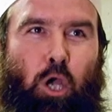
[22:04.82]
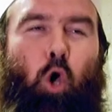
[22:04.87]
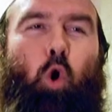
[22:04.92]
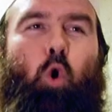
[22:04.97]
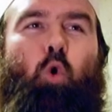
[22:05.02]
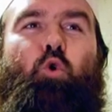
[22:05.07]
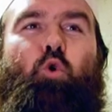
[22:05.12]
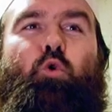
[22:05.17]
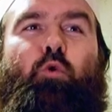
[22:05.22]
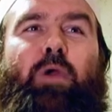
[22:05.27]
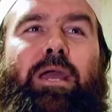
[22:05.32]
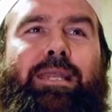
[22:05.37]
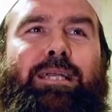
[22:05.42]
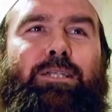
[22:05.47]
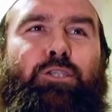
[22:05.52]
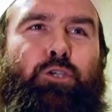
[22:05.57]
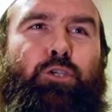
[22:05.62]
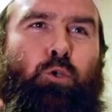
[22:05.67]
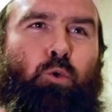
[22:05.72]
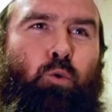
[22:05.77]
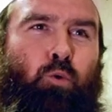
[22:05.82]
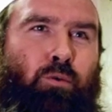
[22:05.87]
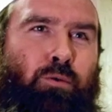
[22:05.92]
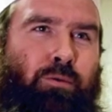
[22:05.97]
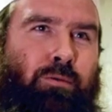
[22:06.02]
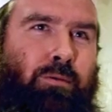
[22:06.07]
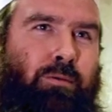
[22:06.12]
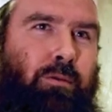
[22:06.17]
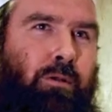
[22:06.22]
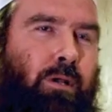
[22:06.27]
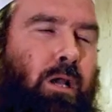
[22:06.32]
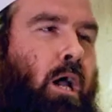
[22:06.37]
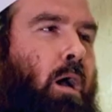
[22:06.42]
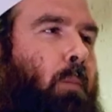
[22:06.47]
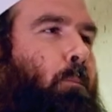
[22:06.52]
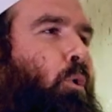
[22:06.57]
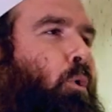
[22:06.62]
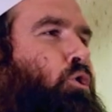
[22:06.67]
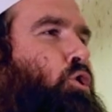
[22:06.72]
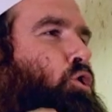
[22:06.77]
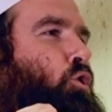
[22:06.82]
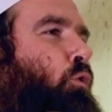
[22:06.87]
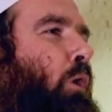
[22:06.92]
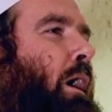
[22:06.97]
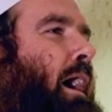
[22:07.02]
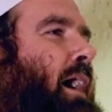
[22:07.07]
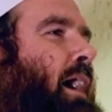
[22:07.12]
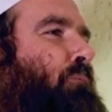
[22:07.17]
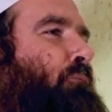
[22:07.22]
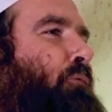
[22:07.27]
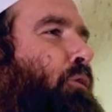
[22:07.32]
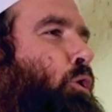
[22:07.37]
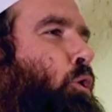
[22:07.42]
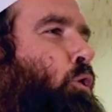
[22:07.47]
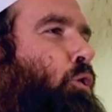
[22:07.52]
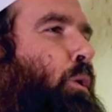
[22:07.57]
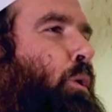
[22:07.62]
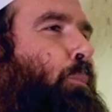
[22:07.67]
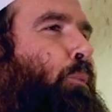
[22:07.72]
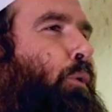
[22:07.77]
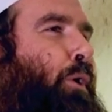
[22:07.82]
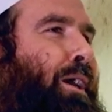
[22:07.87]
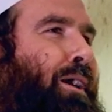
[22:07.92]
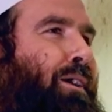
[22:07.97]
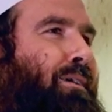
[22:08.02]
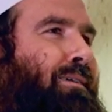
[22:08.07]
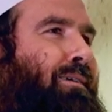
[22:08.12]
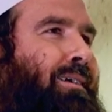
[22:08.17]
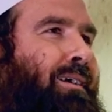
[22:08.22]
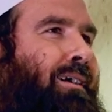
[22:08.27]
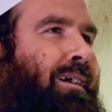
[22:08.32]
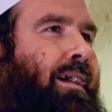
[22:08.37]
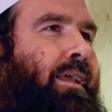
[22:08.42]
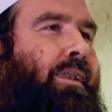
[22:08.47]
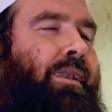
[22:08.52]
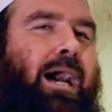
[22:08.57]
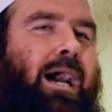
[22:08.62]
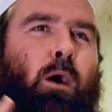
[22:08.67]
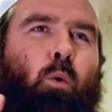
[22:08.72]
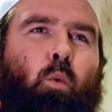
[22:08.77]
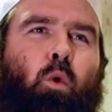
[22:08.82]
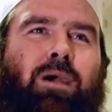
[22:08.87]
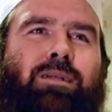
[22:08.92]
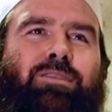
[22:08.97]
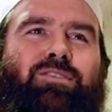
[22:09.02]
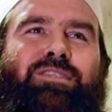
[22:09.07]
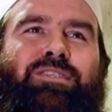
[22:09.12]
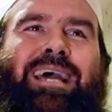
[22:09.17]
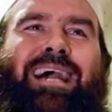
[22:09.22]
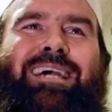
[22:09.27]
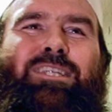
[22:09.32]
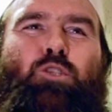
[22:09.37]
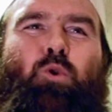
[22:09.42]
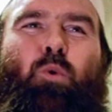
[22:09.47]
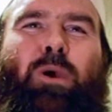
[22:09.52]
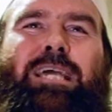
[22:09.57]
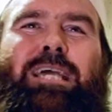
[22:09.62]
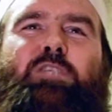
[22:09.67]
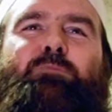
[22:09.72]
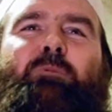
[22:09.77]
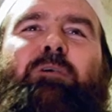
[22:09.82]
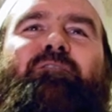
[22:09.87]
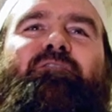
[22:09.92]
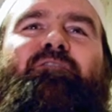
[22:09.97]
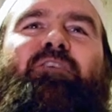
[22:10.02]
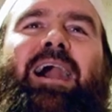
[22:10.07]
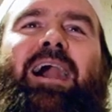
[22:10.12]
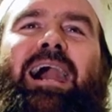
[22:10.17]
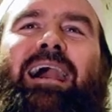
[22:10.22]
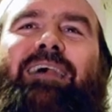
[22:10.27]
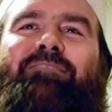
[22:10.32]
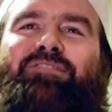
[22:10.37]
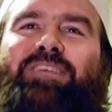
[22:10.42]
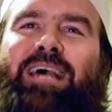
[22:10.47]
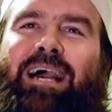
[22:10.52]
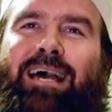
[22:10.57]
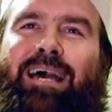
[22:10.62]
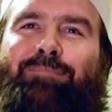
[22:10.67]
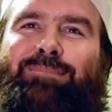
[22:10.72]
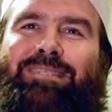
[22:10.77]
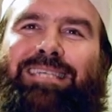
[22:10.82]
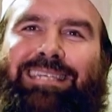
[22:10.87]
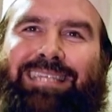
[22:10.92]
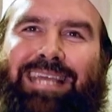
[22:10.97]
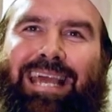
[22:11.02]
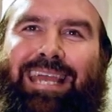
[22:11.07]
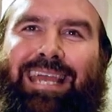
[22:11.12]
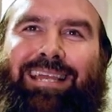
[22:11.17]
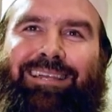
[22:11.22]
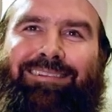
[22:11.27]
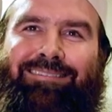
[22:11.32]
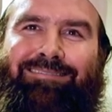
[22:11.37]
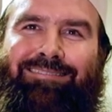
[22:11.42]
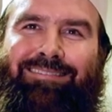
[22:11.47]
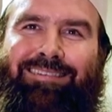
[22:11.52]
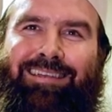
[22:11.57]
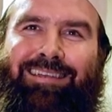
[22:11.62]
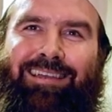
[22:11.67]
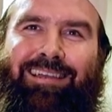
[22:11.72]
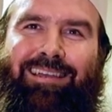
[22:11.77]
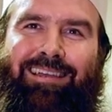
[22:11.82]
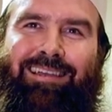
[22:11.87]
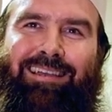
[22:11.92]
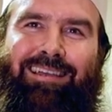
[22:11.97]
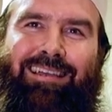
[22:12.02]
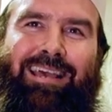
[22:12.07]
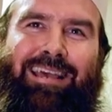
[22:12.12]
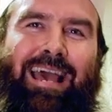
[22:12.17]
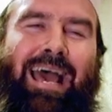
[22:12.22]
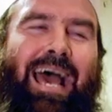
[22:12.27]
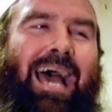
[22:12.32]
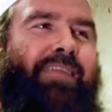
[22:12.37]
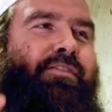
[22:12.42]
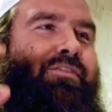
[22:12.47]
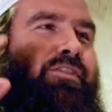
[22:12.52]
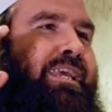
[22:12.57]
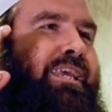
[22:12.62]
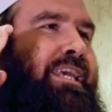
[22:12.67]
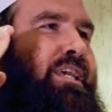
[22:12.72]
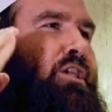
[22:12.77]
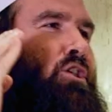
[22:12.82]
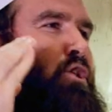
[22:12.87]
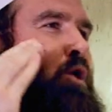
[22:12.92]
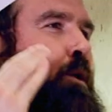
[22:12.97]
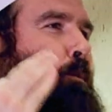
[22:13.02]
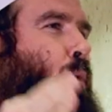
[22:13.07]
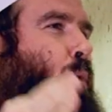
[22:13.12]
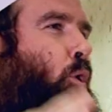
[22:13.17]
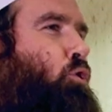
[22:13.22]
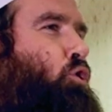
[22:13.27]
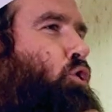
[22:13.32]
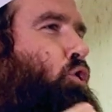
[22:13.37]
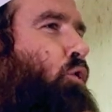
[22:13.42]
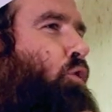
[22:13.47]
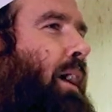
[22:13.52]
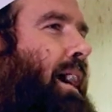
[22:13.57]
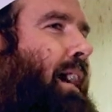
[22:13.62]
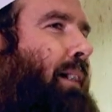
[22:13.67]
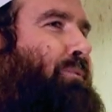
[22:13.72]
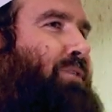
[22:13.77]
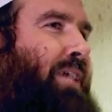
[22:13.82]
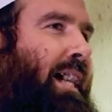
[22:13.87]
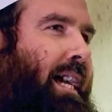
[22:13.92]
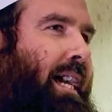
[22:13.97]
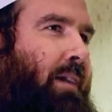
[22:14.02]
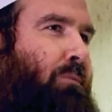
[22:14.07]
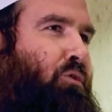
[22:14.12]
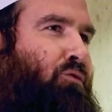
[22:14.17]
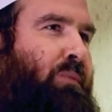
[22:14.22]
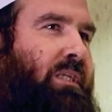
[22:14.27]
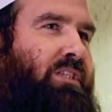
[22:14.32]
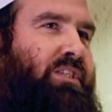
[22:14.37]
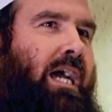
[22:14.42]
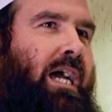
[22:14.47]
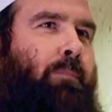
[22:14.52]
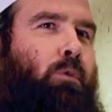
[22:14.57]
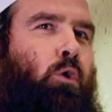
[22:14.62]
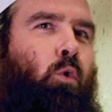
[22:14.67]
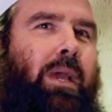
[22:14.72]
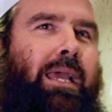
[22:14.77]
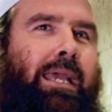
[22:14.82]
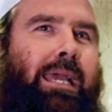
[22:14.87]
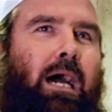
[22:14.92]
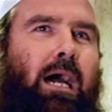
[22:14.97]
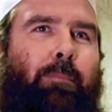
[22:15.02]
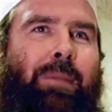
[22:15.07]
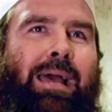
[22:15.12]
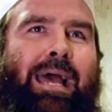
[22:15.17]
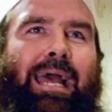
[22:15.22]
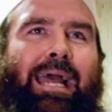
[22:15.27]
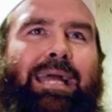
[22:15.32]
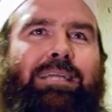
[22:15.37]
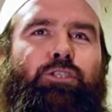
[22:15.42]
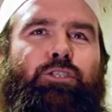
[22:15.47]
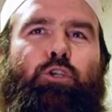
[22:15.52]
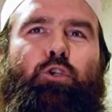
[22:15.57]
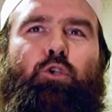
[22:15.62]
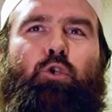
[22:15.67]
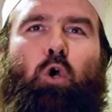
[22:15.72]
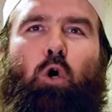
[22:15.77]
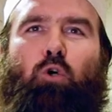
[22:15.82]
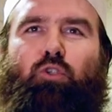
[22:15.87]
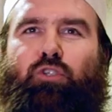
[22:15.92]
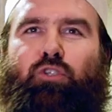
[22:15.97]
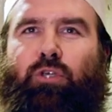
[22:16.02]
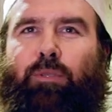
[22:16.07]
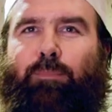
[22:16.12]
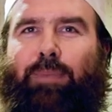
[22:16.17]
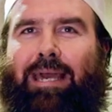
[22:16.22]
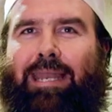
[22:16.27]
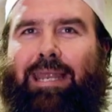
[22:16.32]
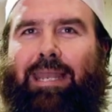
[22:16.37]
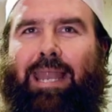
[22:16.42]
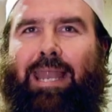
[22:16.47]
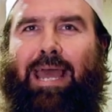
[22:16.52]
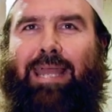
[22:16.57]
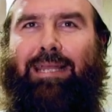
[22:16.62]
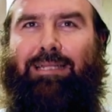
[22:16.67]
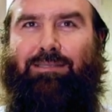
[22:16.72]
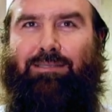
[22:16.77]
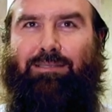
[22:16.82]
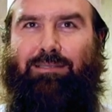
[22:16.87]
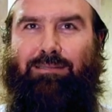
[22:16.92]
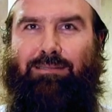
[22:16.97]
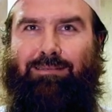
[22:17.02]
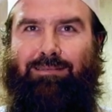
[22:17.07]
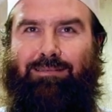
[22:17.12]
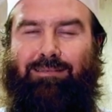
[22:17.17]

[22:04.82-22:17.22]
who created you, prescribed for you the prayer not once, not twice, but five times a day at these proscribed times, from the time you wake up until you go to bed at night,